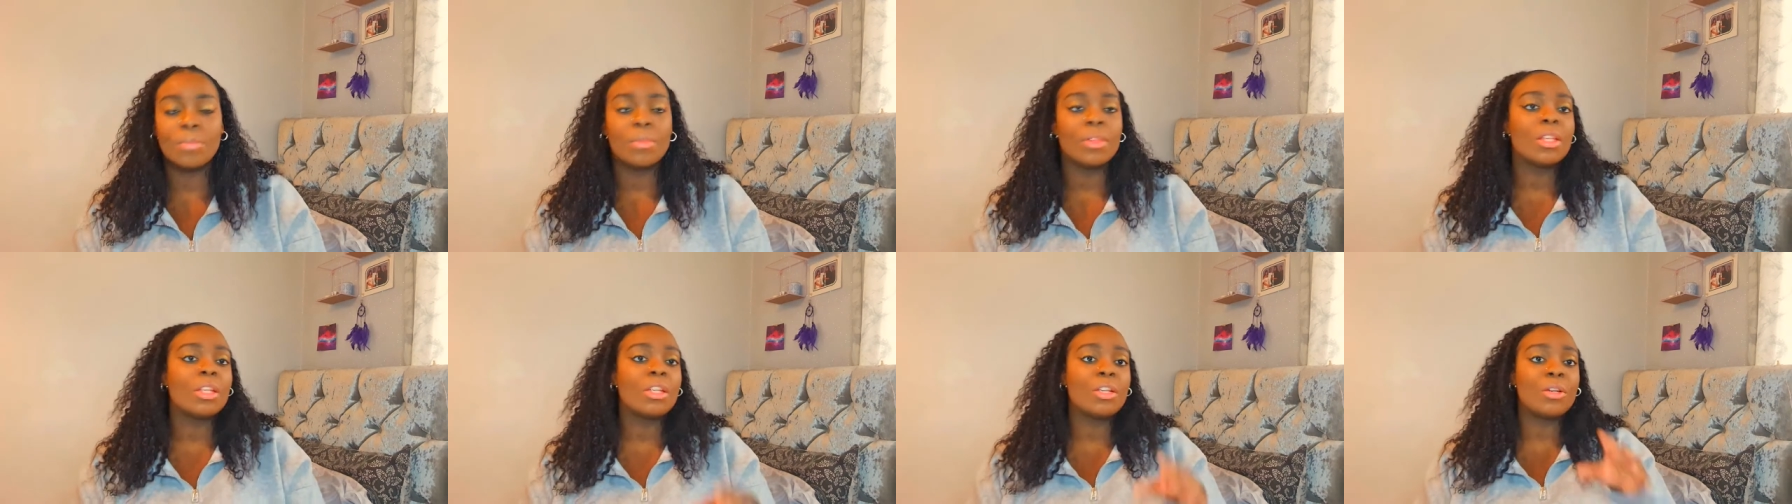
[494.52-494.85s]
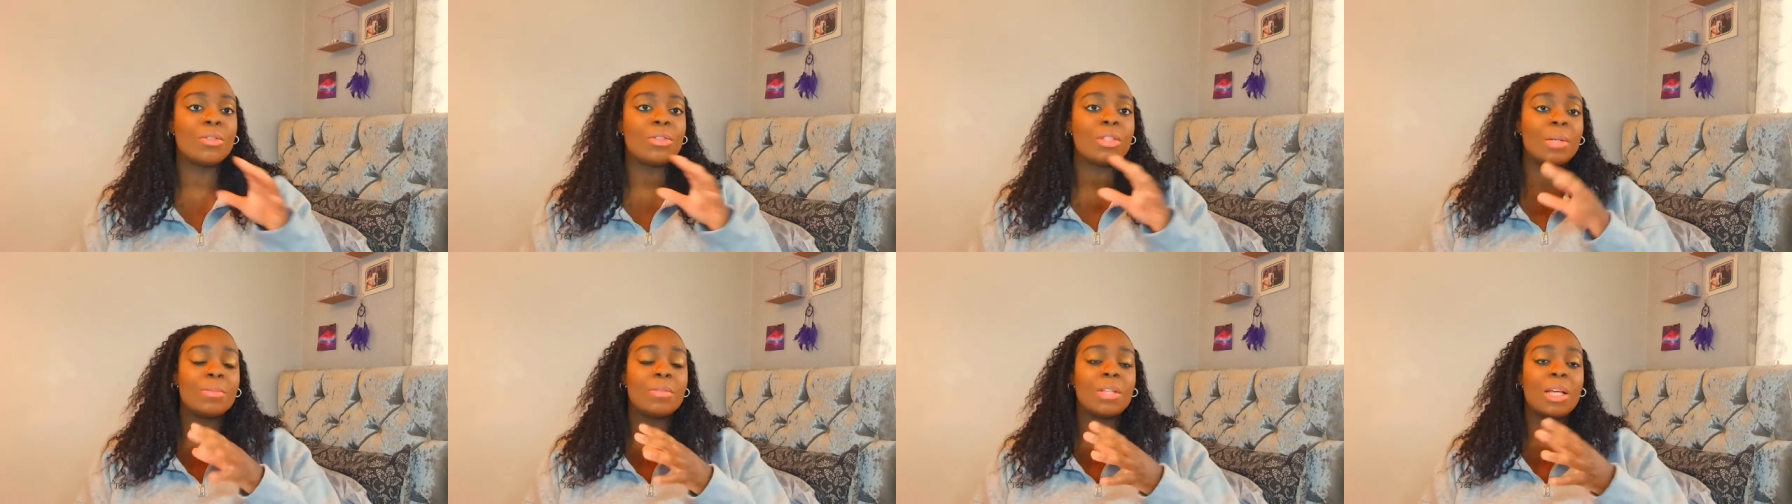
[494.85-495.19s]
You know,
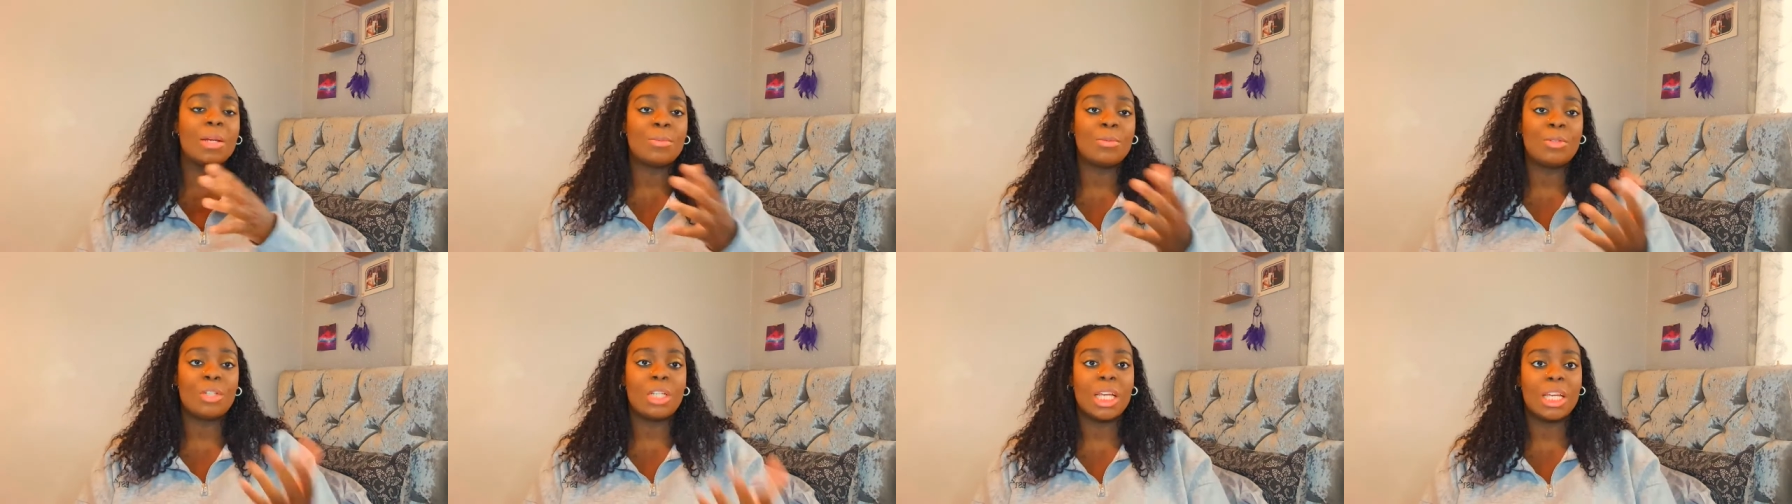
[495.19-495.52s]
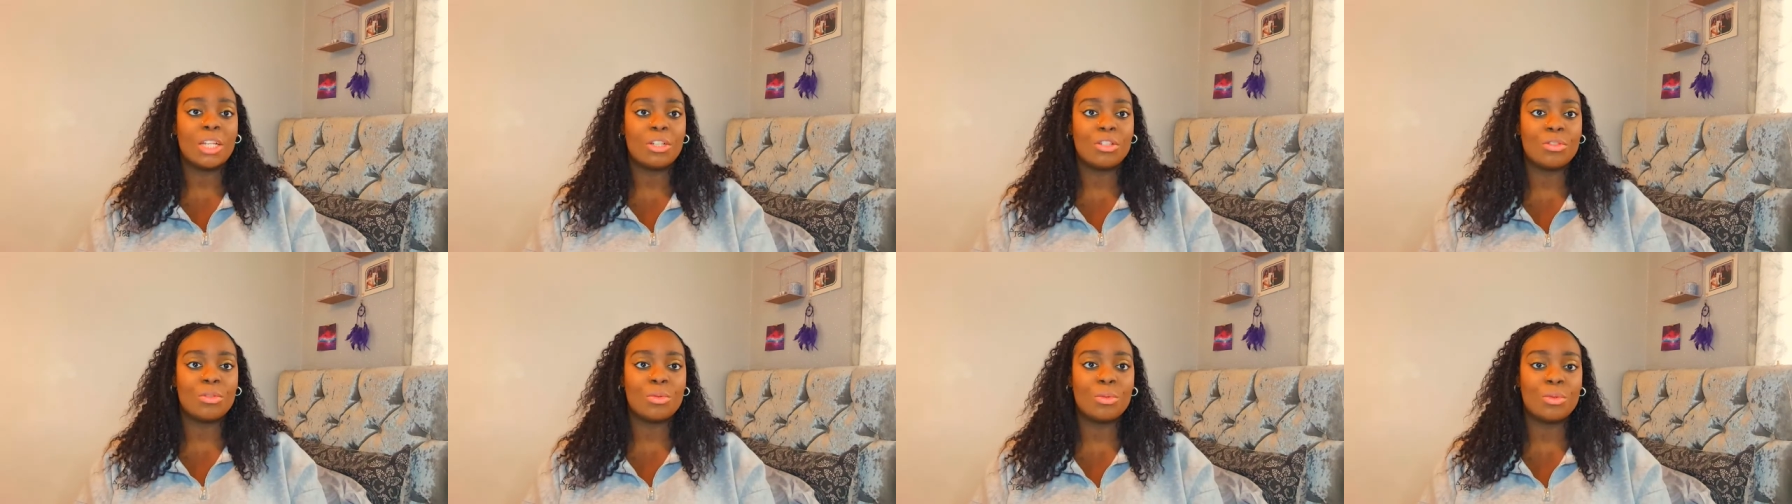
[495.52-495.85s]
sometimes you
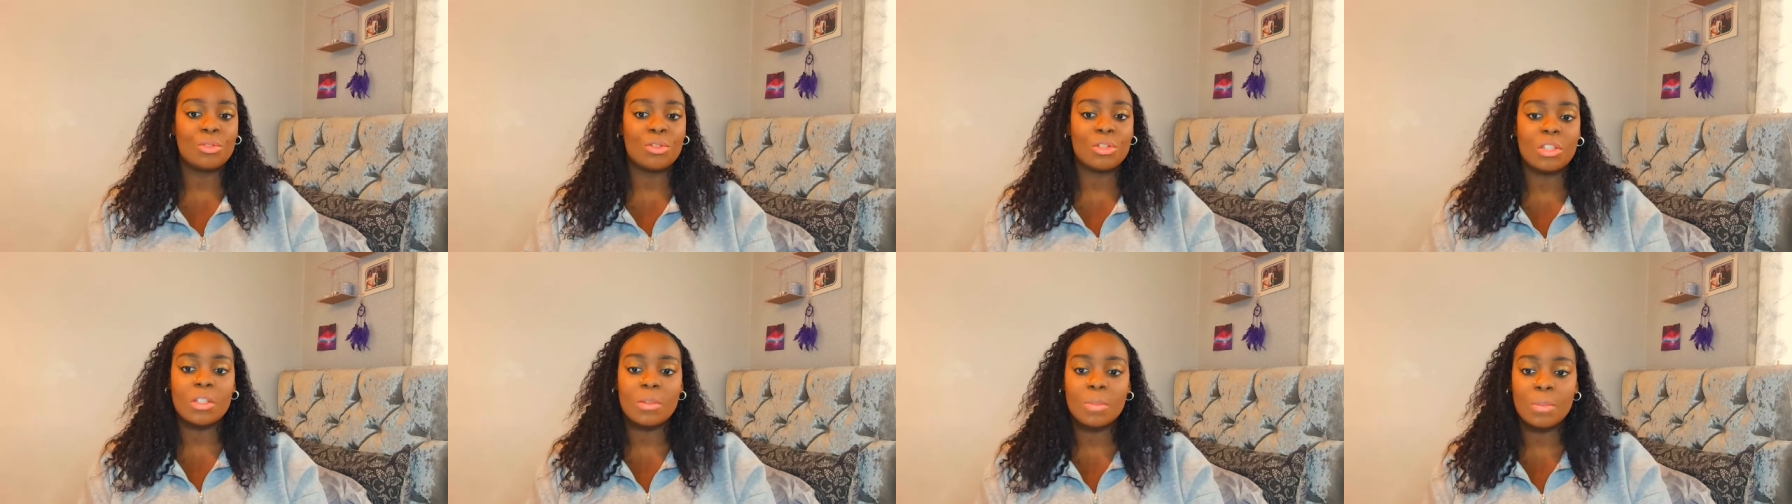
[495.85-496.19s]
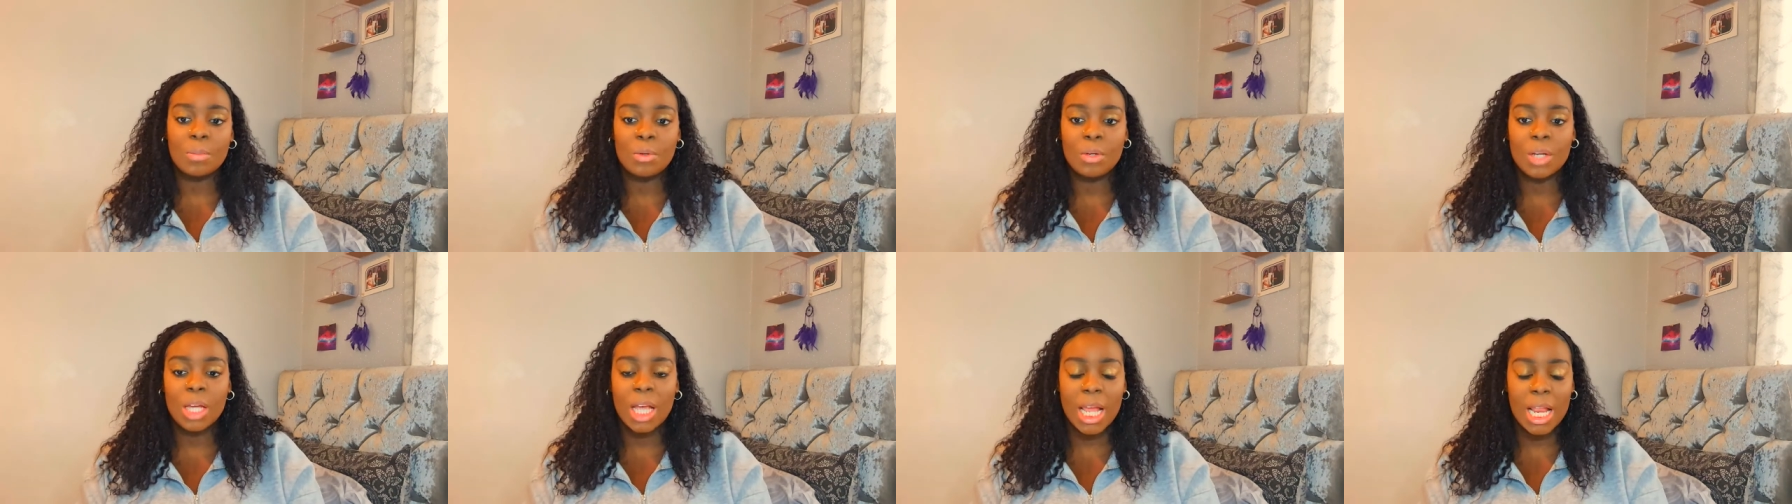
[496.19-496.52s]
get children's
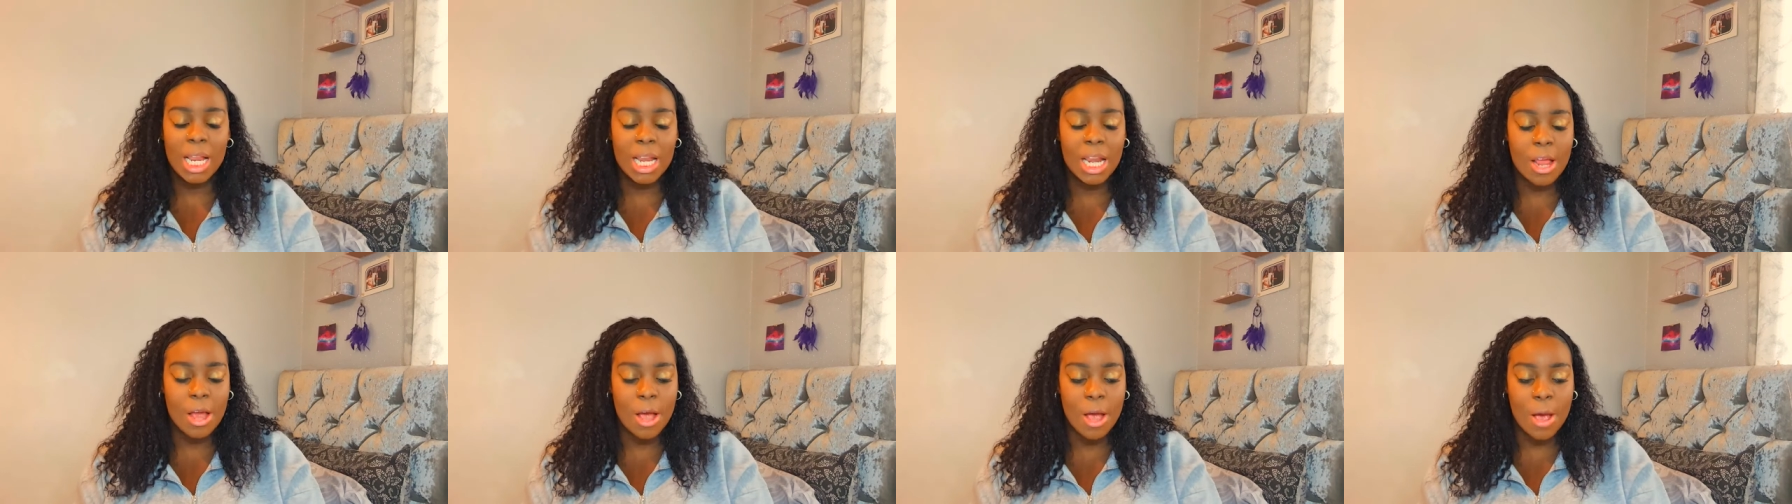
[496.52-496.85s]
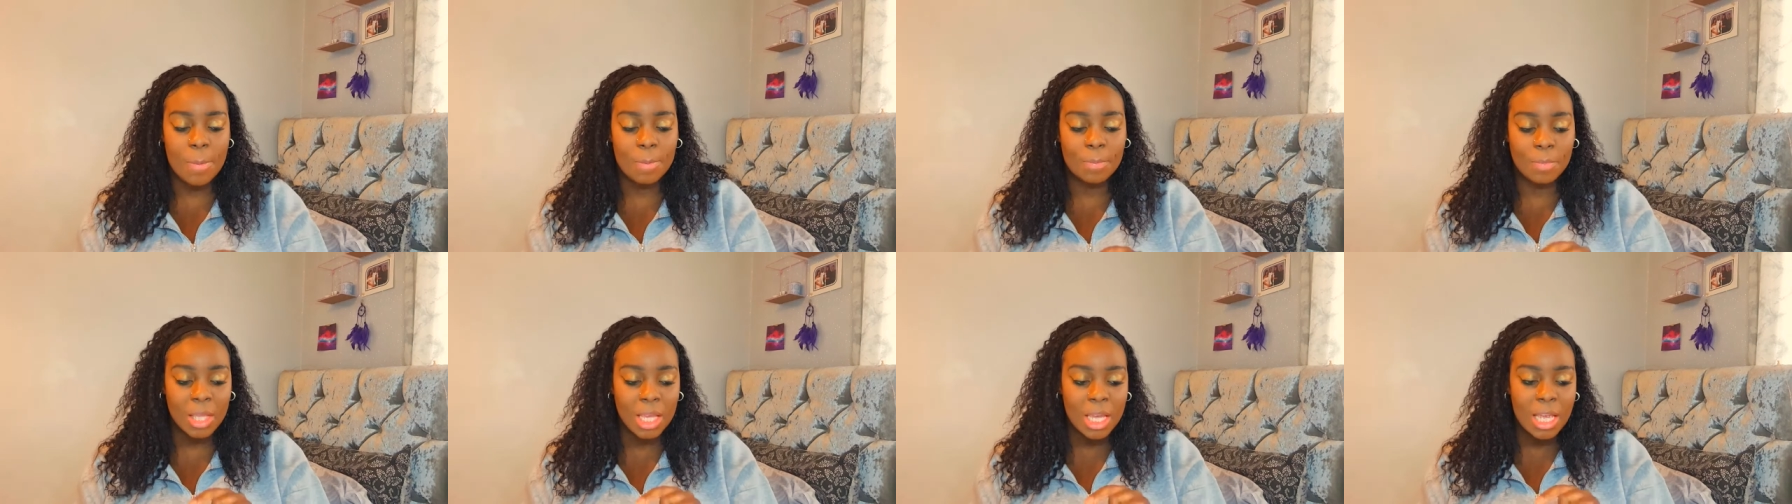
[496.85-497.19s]
book
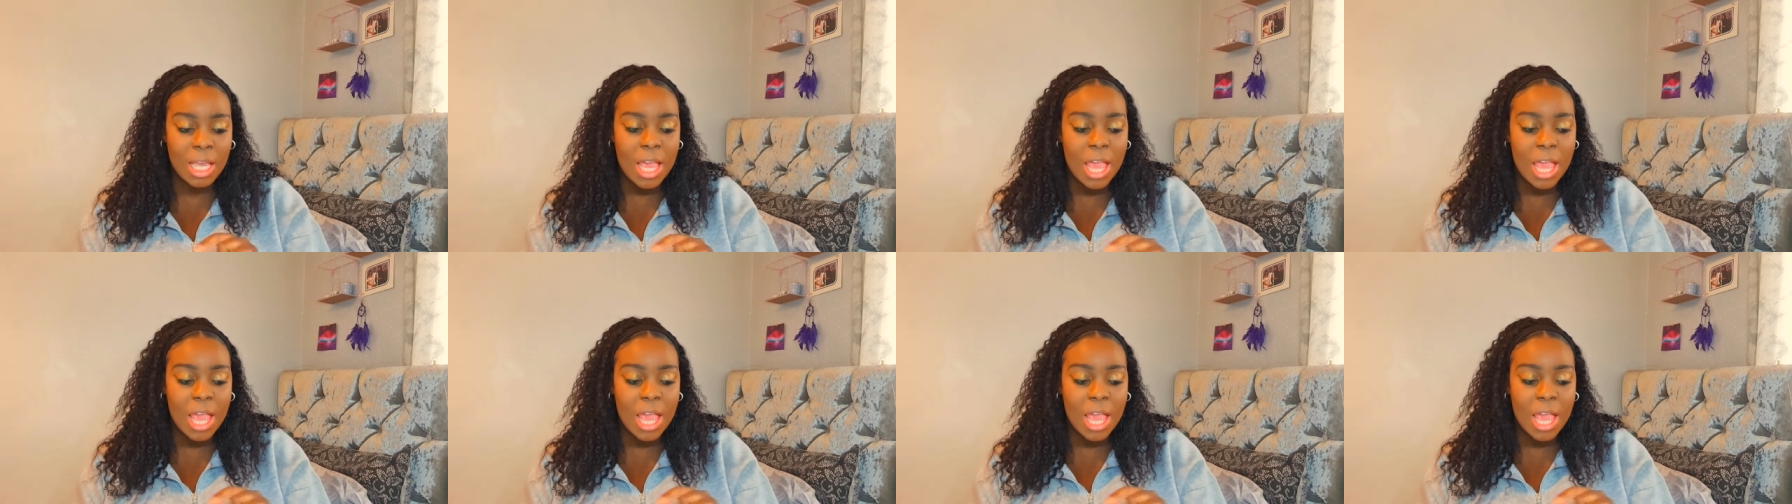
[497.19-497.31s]
and